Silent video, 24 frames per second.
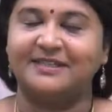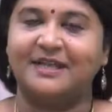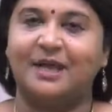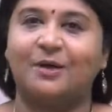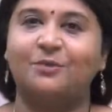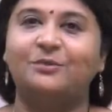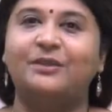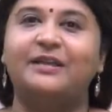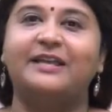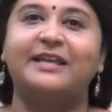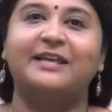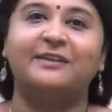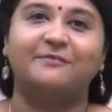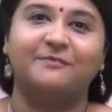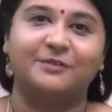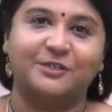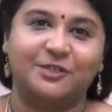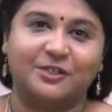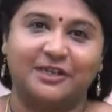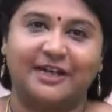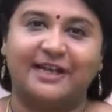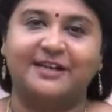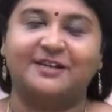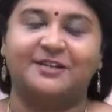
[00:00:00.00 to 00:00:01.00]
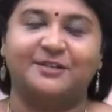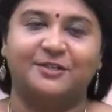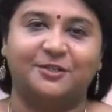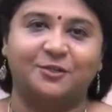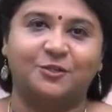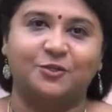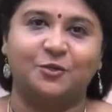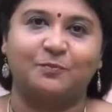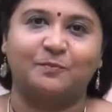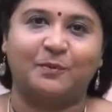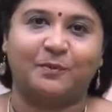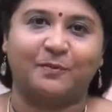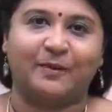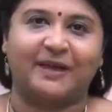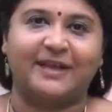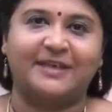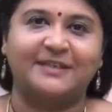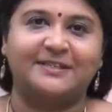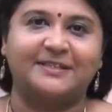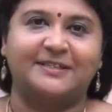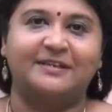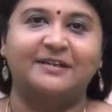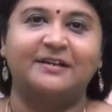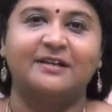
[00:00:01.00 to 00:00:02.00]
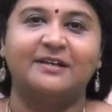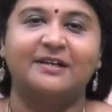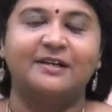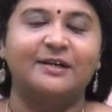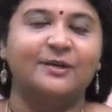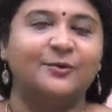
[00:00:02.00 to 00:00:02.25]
now the invigilator, the supervisor,